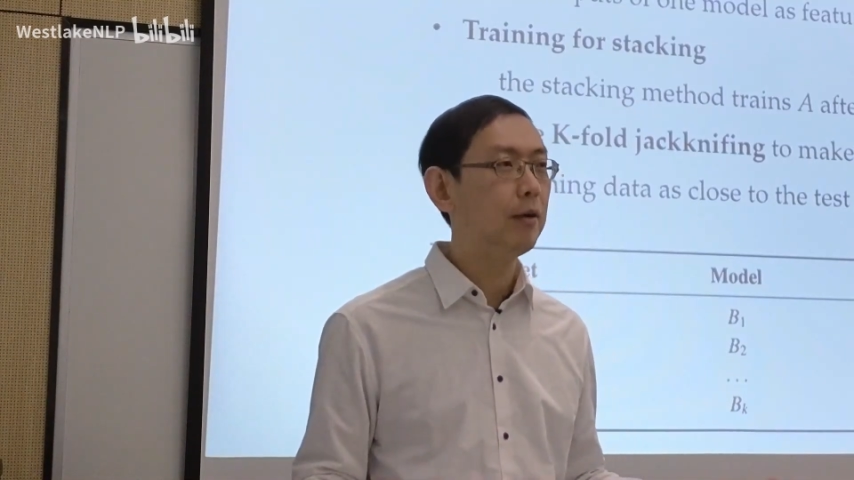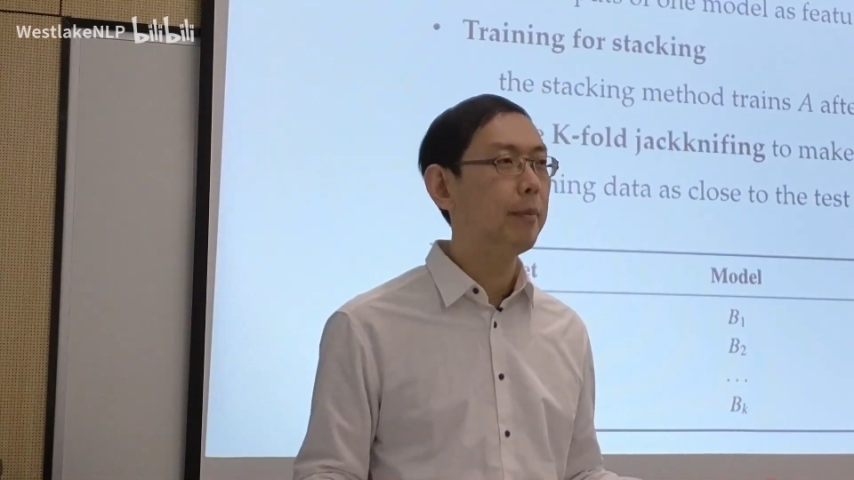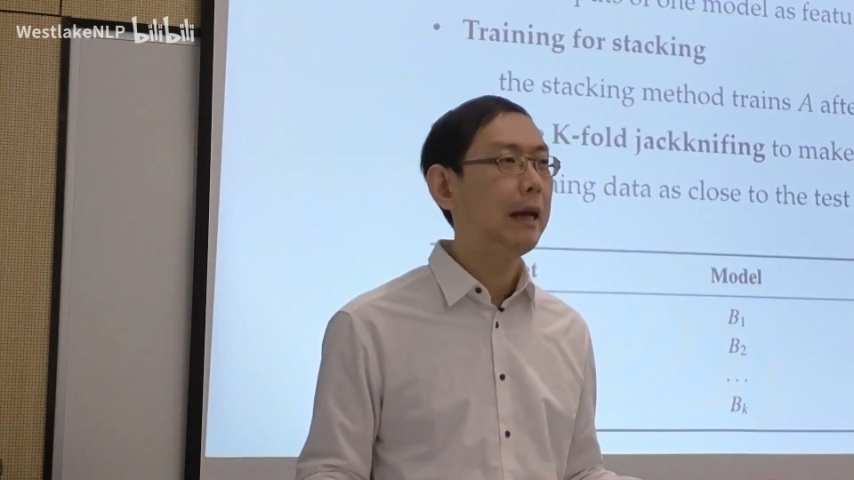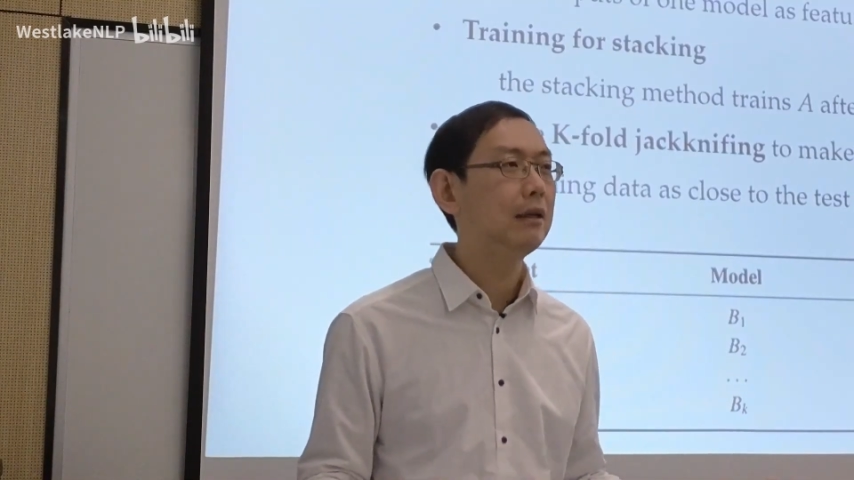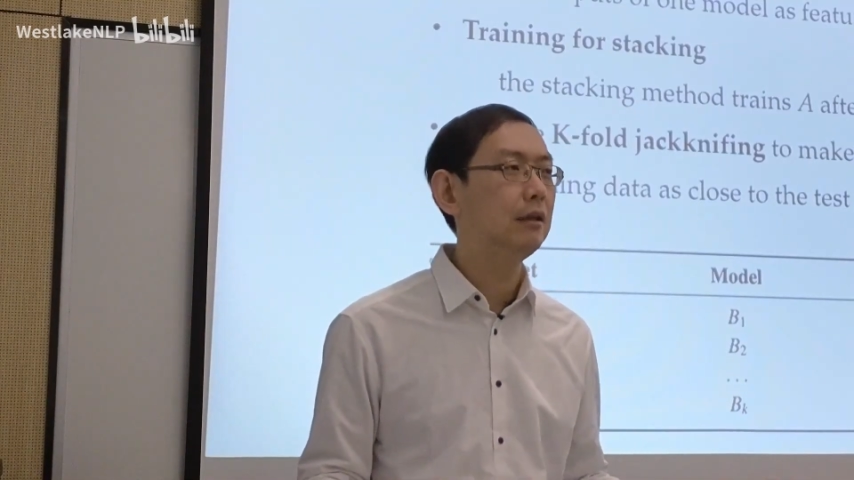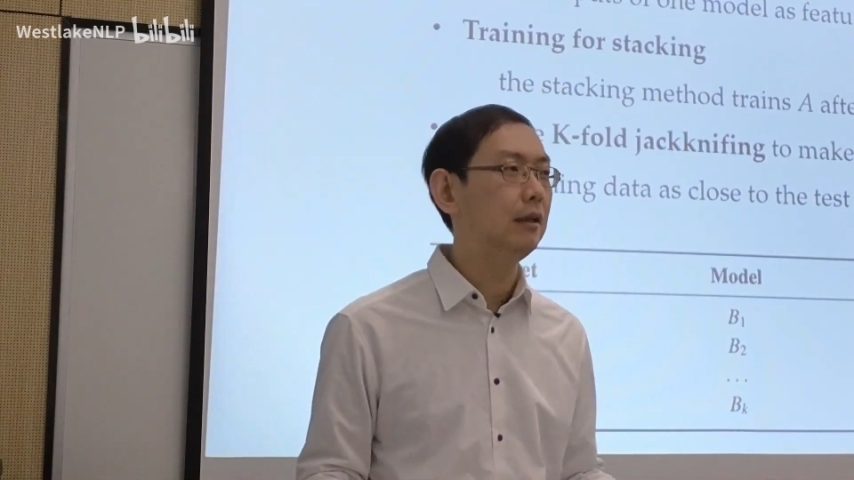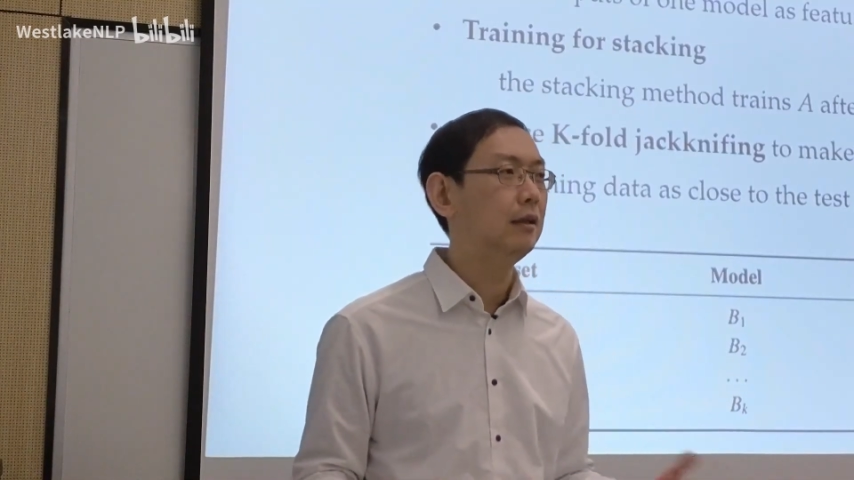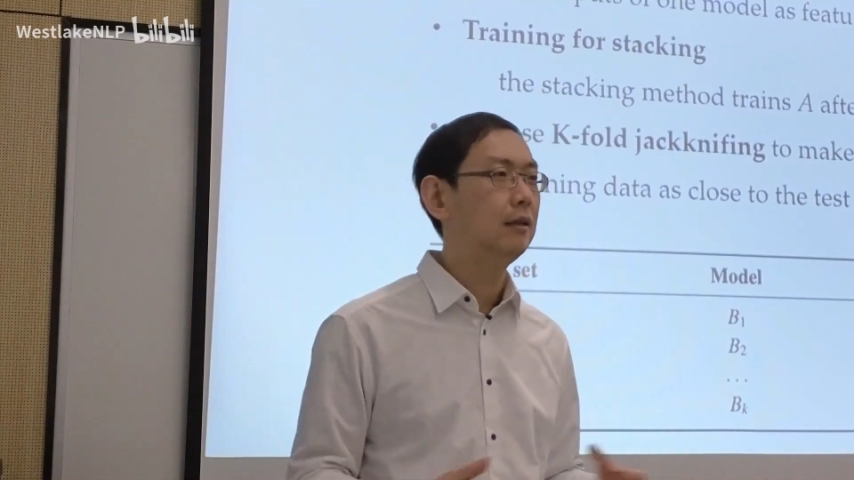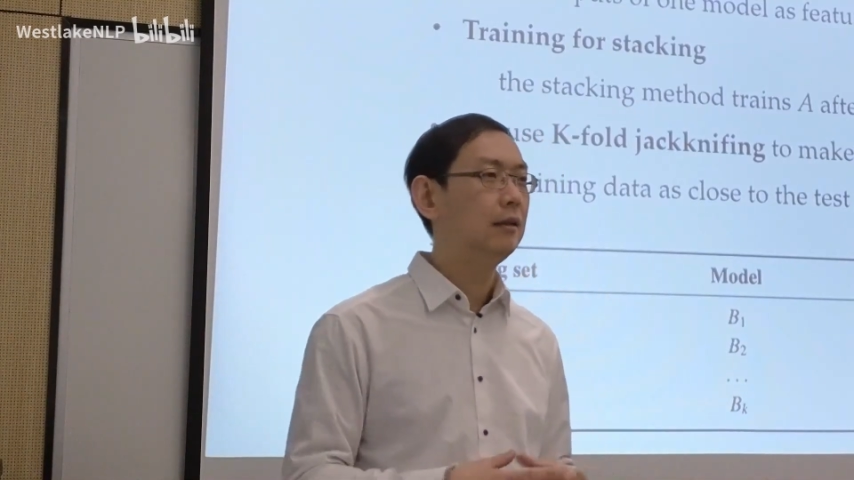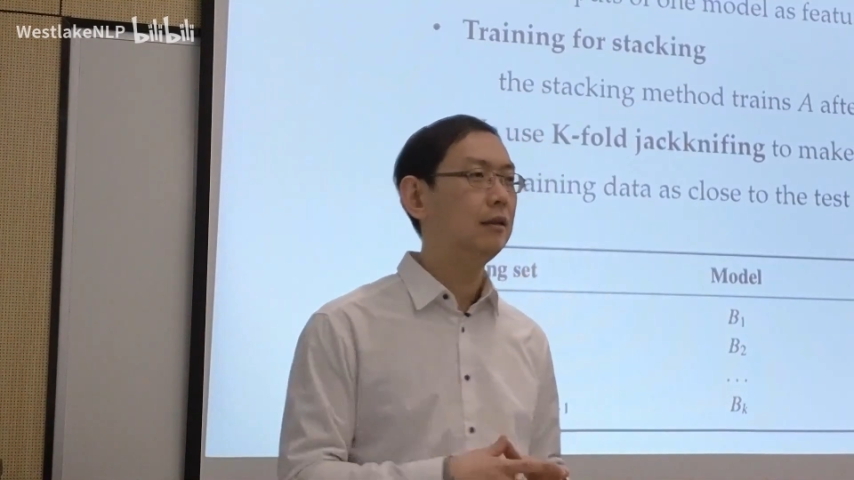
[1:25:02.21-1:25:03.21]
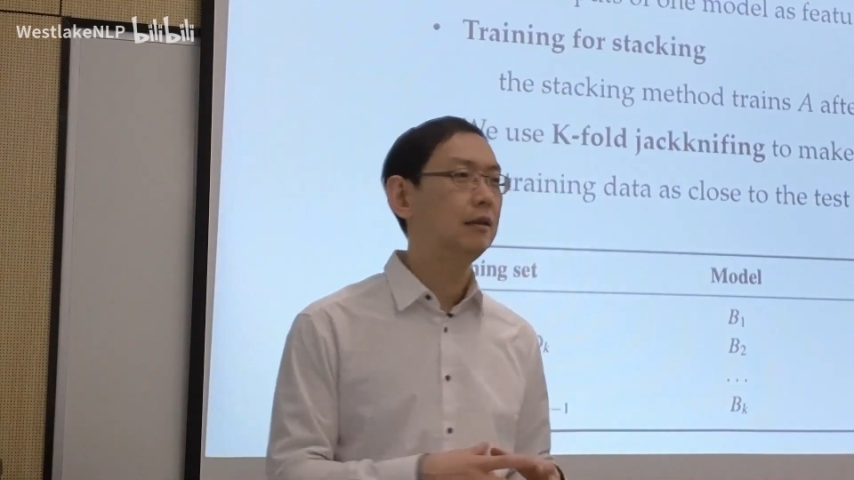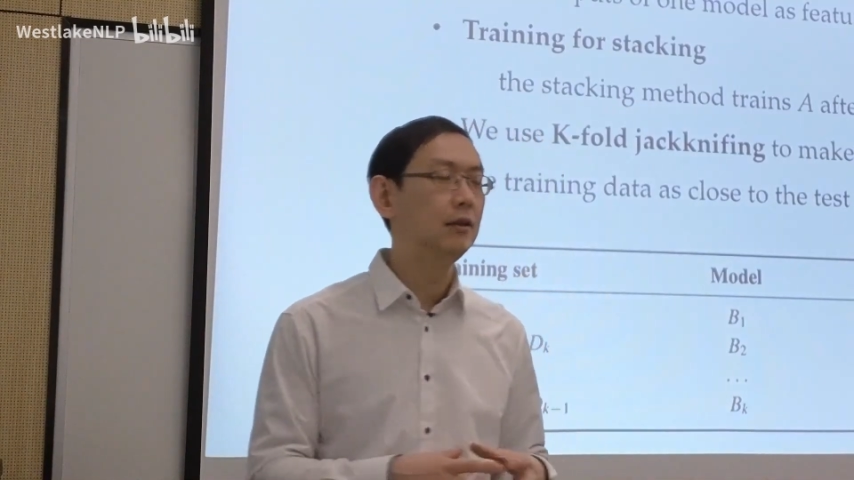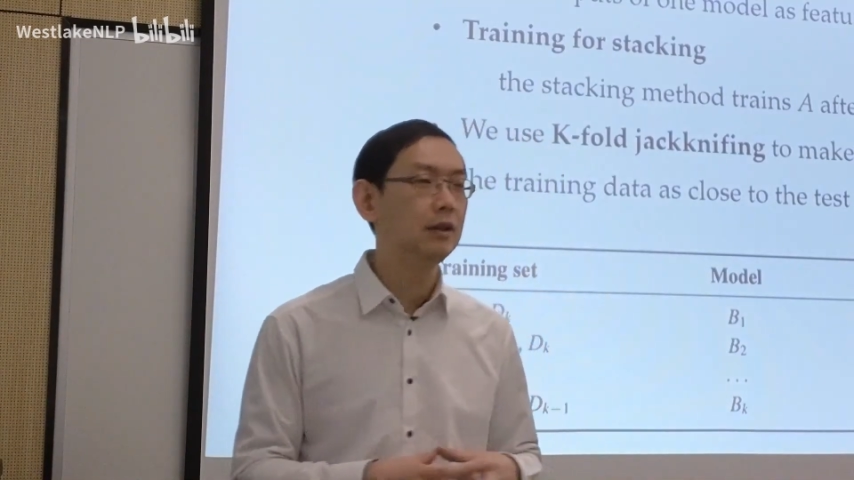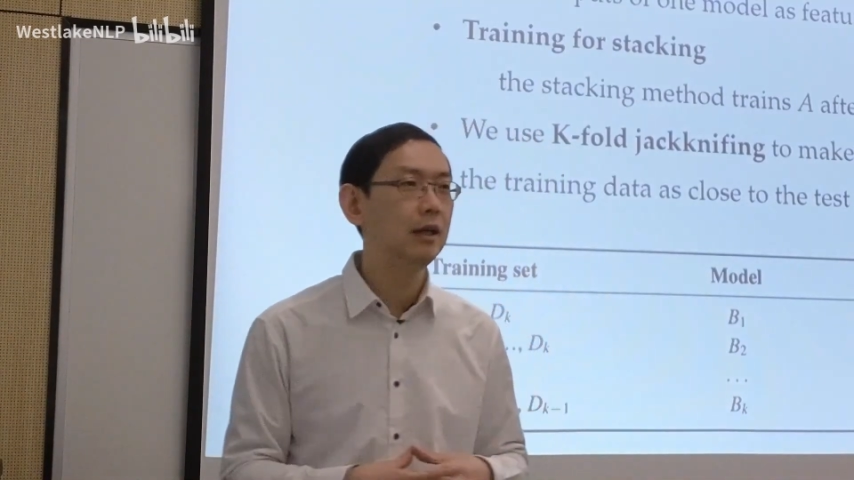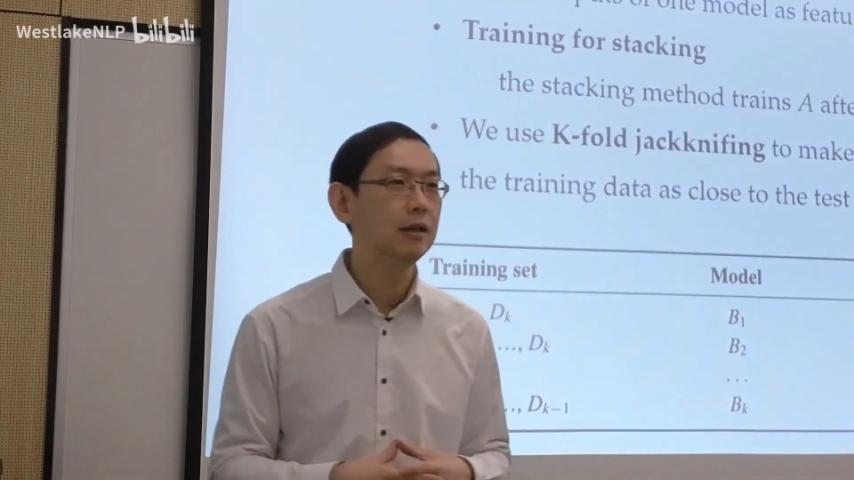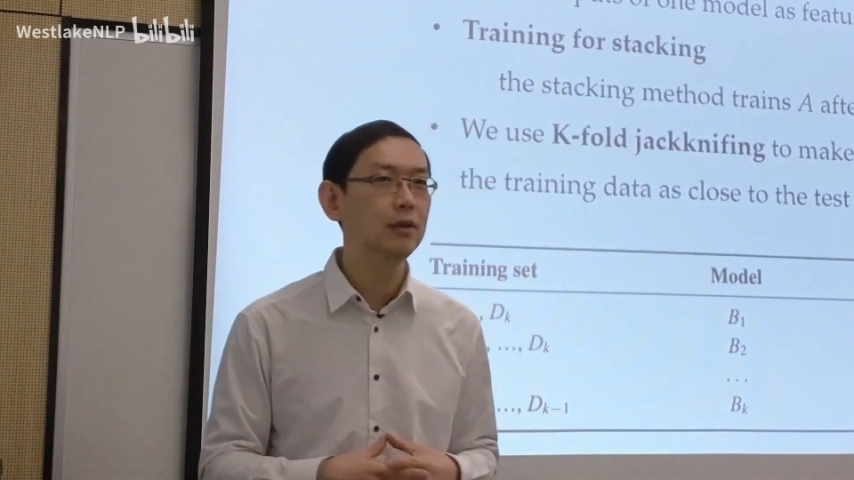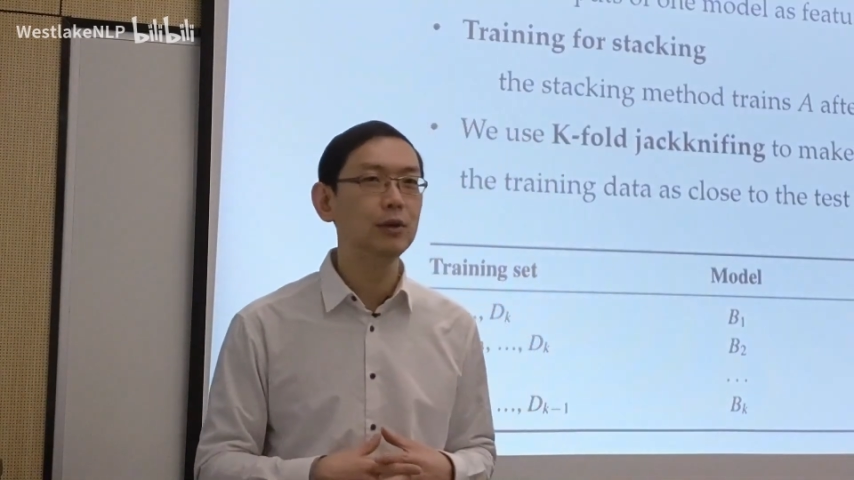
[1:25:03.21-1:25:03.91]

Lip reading: badly, okay, during